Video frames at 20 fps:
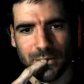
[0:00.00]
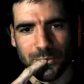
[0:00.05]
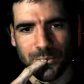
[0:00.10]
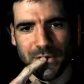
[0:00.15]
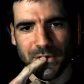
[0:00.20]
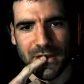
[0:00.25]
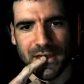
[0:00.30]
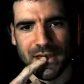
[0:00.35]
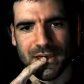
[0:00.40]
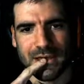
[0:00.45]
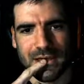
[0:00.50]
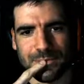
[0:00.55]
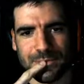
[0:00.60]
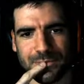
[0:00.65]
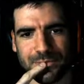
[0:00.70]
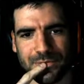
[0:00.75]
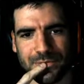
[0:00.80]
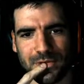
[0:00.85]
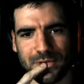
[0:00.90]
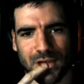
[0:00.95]
But here,
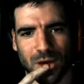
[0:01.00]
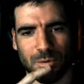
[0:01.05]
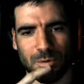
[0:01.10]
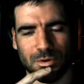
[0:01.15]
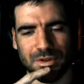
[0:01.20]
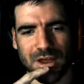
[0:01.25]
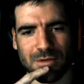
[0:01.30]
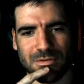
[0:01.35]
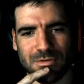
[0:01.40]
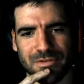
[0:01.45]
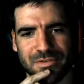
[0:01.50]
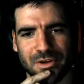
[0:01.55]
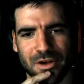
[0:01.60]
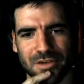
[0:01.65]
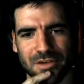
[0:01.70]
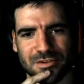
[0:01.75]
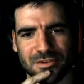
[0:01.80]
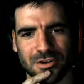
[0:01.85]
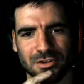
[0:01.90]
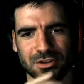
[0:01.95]
I will now
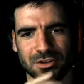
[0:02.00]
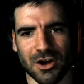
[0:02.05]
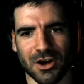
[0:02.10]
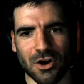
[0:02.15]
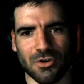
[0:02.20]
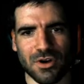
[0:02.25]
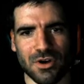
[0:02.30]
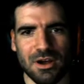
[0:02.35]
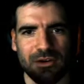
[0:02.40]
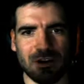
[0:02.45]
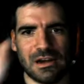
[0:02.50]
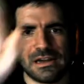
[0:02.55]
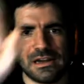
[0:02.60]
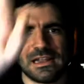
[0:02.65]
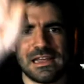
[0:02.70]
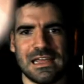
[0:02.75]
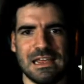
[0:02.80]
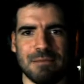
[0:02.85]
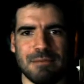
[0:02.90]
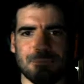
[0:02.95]
reverse and I'll go around and
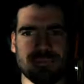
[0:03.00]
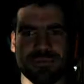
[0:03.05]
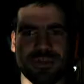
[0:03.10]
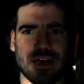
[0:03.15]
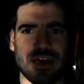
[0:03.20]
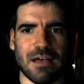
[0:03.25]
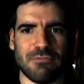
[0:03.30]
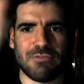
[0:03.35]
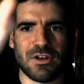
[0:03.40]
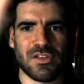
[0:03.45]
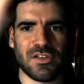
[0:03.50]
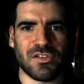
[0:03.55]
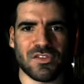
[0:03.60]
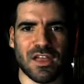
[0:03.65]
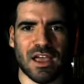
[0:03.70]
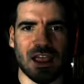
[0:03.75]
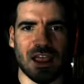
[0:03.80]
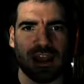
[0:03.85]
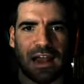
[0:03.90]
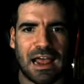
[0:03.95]
keep that red
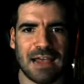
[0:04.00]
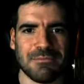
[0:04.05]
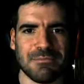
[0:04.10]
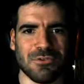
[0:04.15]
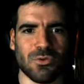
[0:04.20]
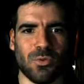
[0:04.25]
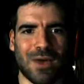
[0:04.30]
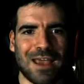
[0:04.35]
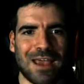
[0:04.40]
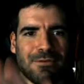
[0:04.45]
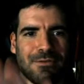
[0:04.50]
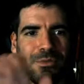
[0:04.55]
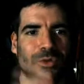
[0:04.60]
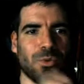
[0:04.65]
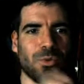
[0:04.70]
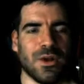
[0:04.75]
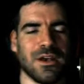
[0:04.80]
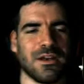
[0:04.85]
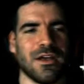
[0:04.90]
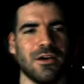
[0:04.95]
stain aimed away from the
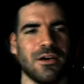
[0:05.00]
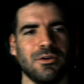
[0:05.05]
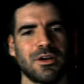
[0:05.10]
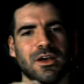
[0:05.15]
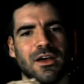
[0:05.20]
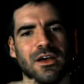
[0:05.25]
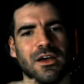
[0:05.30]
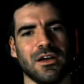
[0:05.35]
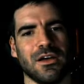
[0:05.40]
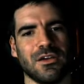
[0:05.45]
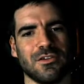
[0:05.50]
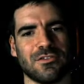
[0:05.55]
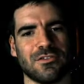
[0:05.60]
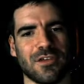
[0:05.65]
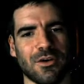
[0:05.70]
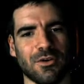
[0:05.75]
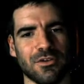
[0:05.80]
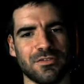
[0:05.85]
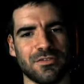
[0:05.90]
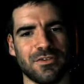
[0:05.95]
window.
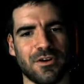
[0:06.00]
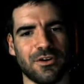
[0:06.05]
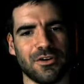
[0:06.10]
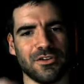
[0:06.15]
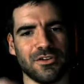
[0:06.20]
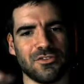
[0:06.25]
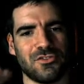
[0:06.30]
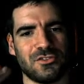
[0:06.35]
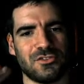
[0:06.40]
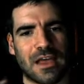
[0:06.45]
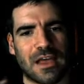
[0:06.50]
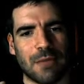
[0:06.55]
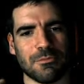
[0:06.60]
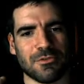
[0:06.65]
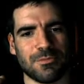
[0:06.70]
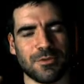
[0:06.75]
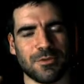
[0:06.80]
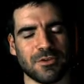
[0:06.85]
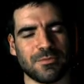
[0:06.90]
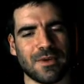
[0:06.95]
So as far as
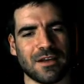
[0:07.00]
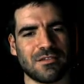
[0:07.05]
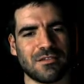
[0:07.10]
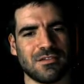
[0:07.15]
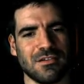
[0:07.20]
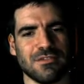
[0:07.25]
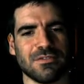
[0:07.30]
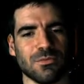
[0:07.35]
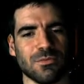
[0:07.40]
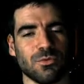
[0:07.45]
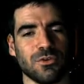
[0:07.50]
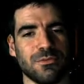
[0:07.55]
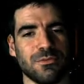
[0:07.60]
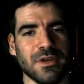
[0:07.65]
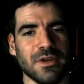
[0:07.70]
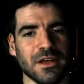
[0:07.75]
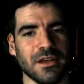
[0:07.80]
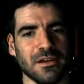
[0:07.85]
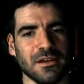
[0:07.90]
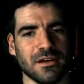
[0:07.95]
Tap's perspective would
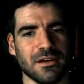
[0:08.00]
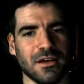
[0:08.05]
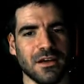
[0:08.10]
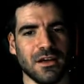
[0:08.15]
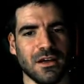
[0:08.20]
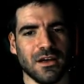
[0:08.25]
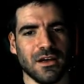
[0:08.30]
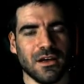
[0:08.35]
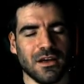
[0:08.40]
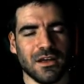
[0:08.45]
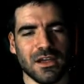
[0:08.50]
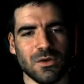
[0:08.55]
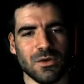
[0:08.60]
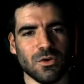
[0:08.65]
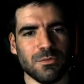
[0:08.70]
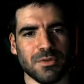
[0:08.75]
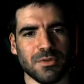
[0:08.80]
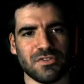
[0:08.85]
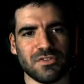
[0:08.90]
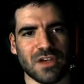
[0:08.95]
be, he
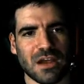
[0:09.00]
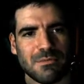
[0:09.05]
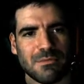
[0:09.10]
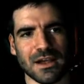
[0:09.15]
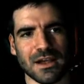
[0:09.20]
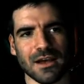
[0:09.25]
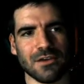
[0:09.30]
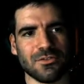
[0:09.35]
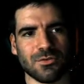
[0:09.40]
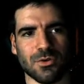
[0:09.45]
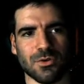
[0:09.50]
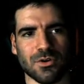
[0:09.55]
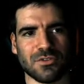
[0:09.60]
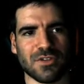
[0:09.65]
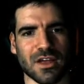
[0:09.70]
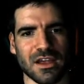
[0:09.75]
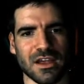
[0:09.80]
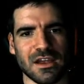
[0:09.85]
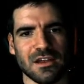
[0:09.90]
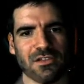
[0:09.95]
wouldn't be seeing me going towards
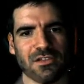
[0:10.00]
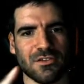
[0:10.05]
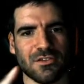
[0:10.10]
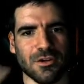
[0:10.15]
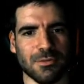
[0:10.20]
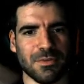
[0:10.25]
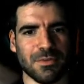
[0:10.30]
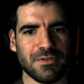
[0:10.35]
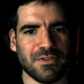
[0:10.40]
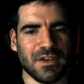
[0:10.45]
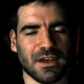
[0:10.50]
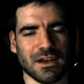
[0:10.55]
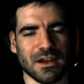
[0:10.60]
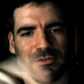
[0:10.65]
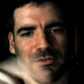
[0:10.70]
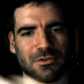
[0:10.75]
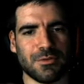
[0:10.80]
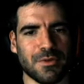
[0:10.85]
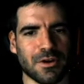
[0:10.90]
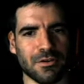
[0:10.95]
that. He'd still be thinking I
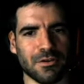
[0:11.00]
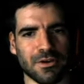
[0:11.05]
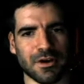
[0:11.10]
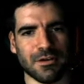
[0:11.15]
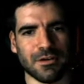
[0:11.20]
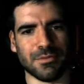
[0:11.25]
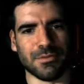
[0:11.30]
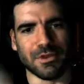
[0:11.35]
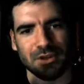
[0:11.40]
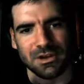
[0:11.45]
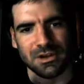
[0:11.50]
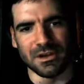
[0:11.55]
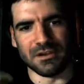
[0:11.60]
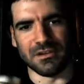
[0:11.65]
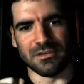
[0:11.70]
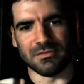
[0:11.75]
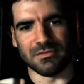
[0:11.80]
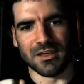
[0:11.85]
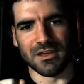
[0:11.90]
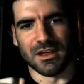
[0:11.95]
was coming around, but
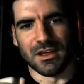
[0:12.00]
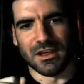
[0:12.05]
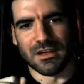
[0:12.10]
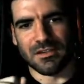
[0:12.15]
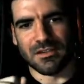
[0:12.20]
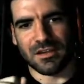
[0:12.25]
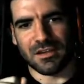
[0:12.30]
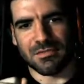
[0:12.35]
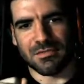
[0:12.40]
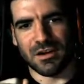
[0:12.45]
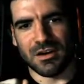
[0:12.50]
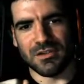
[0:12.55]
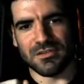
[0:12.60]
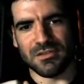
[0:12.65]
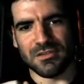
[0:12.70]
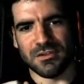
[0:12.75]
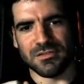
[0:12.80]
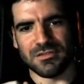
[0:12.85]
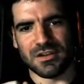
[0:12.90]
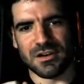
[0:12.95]
he's experienced
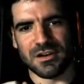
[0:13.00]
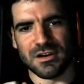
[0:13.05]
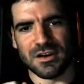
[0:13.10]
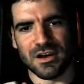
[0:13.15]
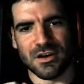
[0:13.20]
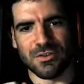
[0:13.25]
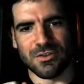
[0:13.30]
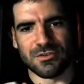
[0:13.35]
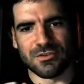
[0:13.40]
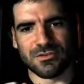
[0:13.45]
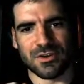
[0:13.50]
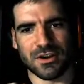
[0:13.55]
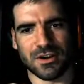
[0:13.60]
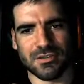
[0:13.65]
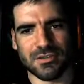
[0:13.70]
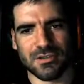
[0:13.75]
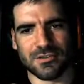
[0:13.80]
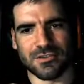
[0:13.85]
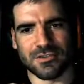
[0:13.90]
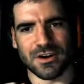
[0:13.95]
enough to know the
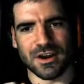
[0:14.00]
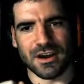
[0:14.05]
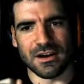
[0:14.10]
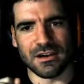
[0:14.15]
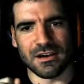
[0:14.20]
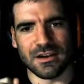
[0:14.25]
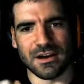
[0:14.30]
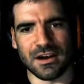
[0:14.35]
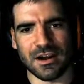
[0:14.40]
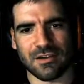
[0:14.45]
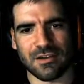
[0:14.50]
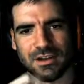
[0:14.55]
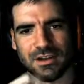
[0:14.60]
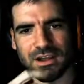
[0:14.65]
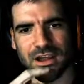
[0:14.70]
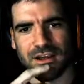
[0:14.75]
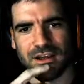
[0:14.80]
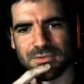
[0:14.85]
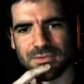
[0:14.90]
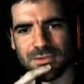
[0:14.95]
tricks of the trade and didn't actually
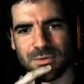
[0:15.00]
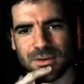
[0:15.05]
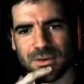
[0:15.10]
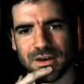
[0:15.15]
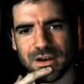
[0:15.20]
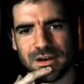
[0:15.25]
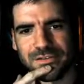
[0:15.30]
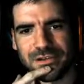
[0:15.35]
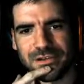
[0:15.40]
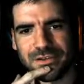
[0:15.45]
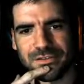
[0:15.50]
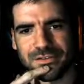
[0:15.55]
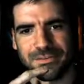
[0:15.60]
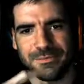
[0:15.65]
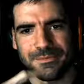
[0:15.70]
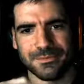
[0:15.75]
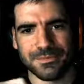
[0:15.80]
go for the window vault.